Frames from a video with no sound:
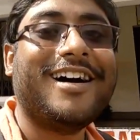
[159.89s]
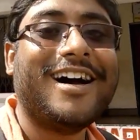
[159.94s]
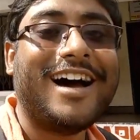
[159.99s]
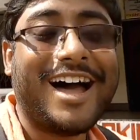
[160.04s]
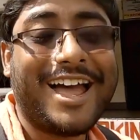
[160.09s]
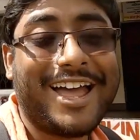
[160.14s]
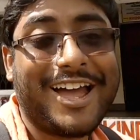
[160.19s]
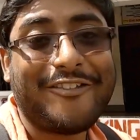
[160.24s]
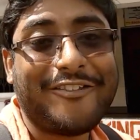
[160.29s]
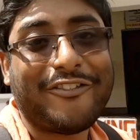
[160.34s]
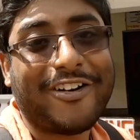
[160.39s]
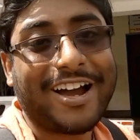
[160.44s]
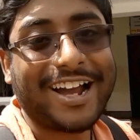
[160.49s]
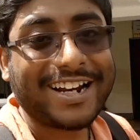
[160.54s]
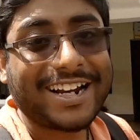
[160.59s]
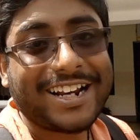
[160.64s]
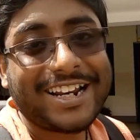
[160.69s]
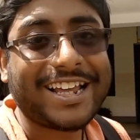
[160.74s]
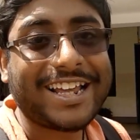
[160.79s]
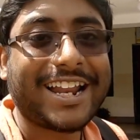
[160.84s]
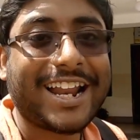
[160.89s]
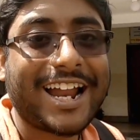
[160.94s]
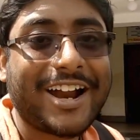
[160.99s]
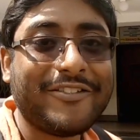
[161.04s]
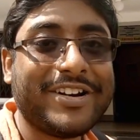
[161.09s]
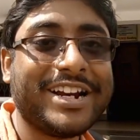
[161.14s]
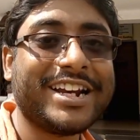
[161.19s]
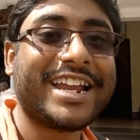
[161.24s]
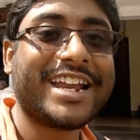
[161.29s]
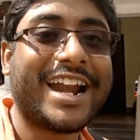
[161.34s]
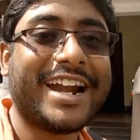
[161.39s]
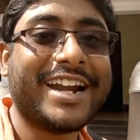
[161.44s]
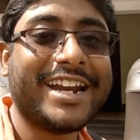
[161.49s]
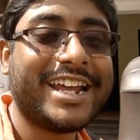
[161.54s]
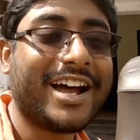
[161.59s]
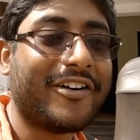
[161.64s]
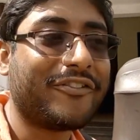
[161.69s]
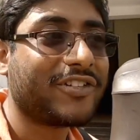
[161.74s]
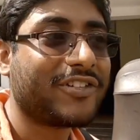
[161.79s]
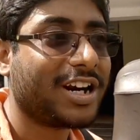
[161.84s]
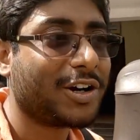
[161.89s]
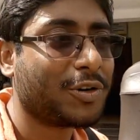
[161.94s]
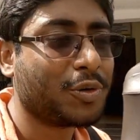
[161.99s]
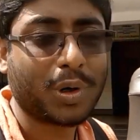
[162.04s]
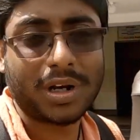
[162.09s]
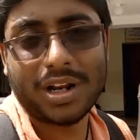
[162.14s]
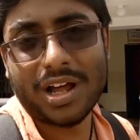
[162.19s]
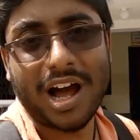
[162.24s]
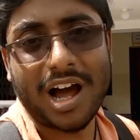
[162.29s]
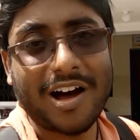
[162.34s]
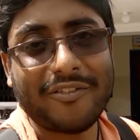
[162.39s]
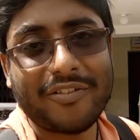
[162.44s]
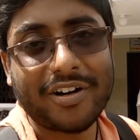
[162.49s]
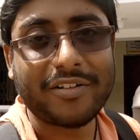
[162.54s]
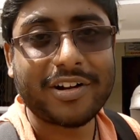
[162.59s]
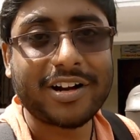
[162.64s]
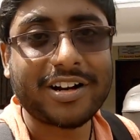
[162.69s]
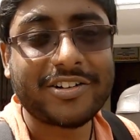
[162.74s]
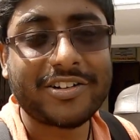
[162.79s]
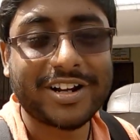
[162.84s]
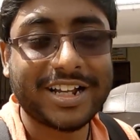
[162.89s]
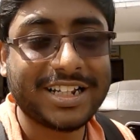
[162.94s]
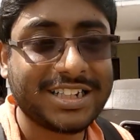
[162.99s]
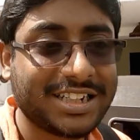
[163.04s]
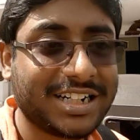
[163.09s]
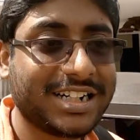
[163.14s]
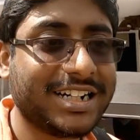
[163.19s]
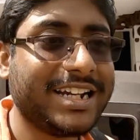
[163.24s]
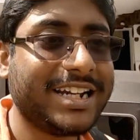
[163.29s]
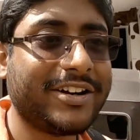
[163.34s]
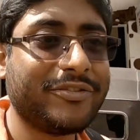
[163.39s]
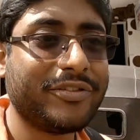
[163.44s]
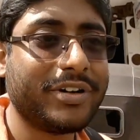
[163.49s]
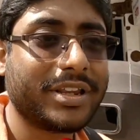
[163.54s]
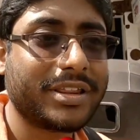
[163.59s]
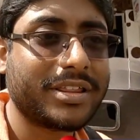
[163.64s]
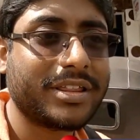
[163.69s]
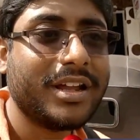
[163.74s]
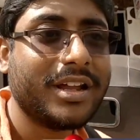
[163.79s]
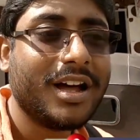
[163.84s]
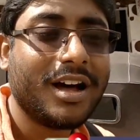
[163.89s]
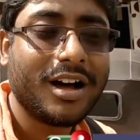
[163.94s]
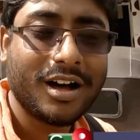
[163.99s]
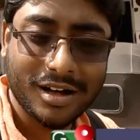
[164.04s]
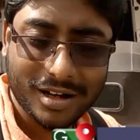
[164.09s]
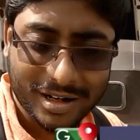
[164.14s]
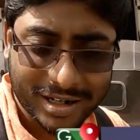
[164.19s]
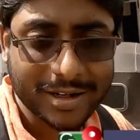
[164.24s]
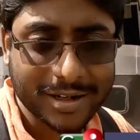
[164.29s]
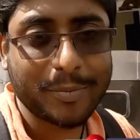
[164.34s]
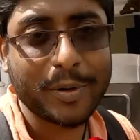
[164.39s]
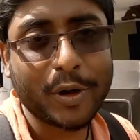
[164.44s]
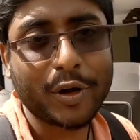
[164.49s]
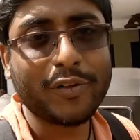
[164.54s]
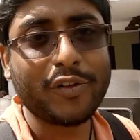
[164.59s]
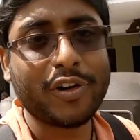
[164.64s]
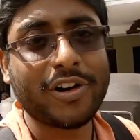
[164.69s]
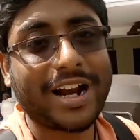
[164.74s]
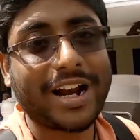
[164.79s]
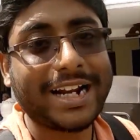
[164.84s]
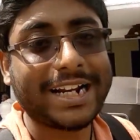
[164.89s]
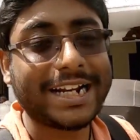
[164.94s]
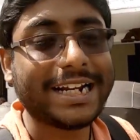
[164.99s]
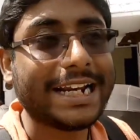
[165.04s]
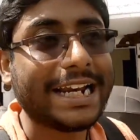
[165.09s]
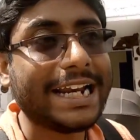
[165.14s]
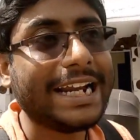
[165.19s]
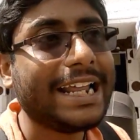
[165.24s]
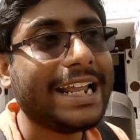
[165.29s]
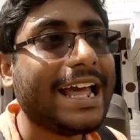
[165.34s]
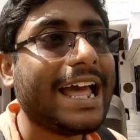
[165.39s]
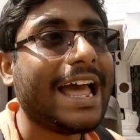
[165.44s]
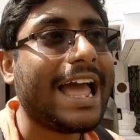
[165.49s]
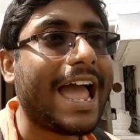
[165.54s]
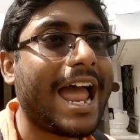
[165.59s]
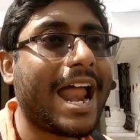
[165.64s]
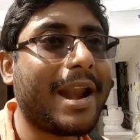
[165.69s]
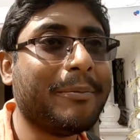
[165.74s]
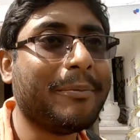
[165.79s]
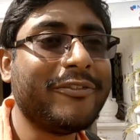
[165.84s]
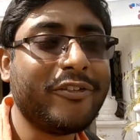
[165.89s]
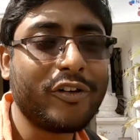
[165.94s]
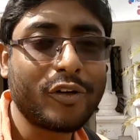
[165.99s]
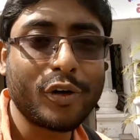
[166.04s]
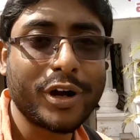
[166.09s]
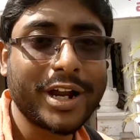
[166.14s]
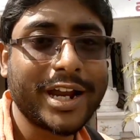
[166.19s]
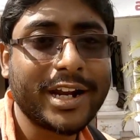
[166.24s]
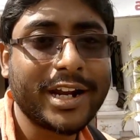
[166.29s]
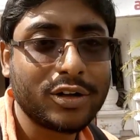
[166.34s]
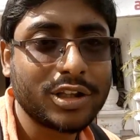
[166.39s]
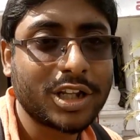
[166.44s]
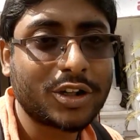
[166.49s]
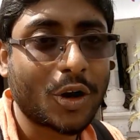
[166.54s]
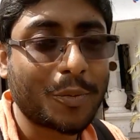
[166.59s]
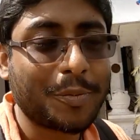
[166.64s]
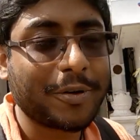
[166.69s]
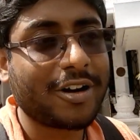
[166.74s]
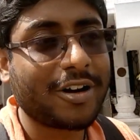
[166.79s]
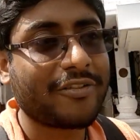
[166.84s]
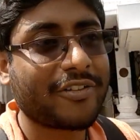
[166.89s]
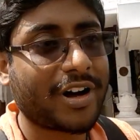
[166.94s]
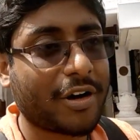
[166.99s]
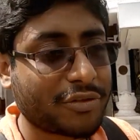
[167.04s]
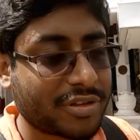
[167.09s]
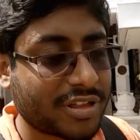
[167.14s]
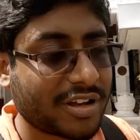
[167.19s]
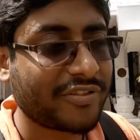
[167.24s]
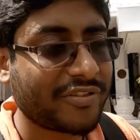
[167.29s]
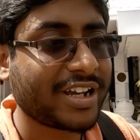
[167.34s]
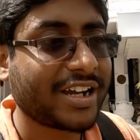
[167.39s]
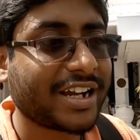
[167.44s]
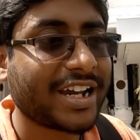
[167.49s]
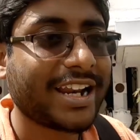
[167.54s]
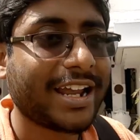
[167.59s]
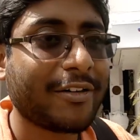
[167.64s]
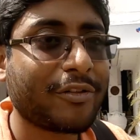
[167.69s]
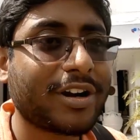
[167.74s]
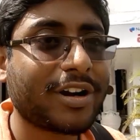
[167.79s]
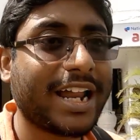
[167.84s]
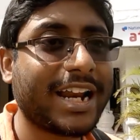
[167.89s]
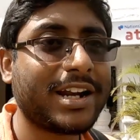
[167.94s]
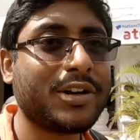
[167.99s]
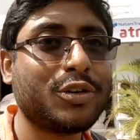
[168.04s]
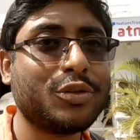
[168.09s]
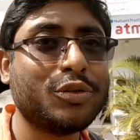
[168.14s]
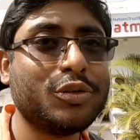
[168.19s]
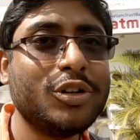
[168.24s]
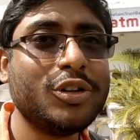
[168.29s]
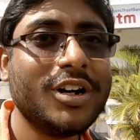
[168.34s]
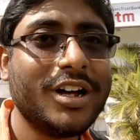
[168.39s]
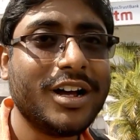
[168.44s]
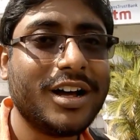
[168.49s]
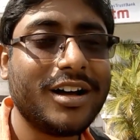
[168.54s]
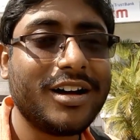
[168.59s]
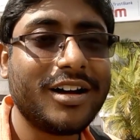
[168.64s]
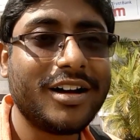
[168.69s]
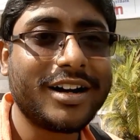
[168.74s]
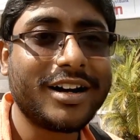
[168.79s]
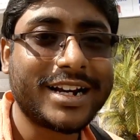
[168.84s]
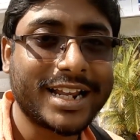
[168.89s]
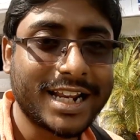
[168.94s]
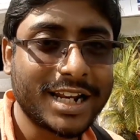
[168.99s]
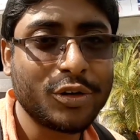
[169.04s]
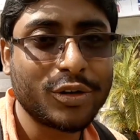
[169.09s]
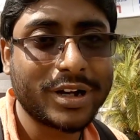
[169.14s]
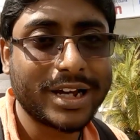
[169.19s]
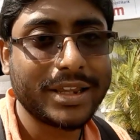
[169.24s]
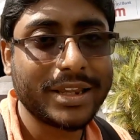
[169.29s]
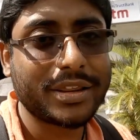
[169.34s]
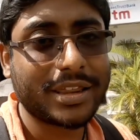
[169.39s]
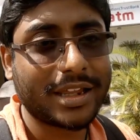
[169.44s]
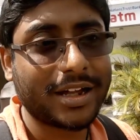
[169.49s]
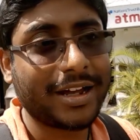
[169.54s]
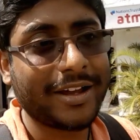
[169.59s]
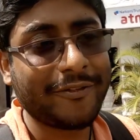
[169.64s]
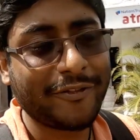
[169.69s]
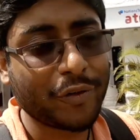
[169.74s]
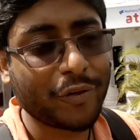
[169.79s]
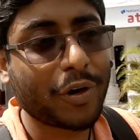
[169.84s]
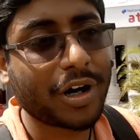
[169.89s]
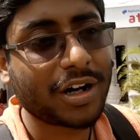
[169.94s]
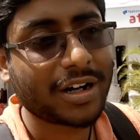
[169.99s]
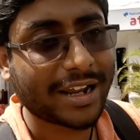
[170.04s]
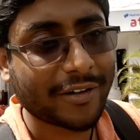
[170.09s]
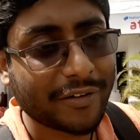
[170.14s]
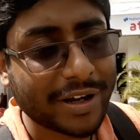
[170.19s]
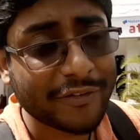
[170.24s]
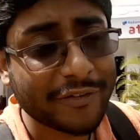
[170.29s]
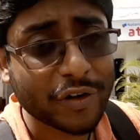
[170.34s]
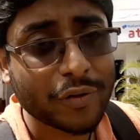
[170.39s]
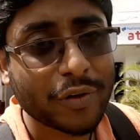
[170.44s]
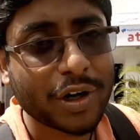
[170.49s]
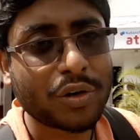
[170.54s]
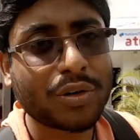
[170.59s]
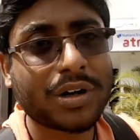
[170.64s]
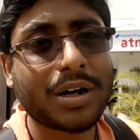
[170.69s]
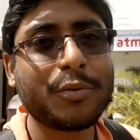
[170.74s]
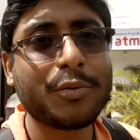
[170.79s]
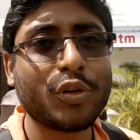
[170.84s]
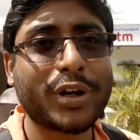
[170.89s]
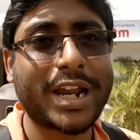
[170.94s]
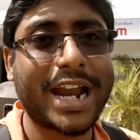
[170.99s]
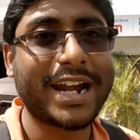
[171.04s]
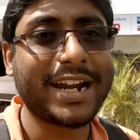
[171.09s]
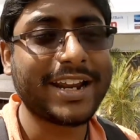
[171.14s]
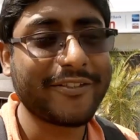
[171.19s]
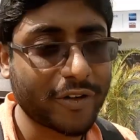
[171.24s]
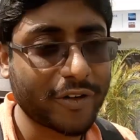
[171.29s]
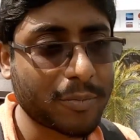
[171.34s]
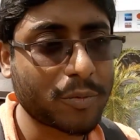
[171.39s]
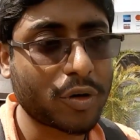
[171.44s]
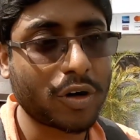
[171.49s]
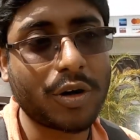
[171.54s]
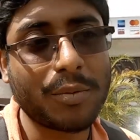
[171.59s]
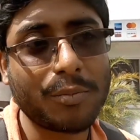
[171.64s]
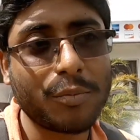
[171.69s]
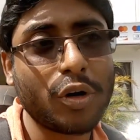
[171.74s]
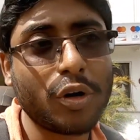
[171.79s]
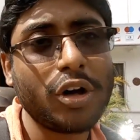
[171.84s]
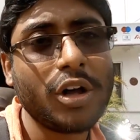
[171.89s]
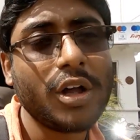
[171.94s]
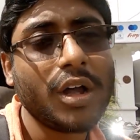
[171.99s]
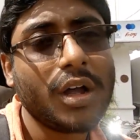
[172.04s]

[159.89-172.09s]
I have finally arrived in Kandy after a 2.5-hour train journey. It was a beautiful ride indeed. And before going into the topic of couchsurfing again, I would like to tell you guys, if you want to come to Kandy from Colombo,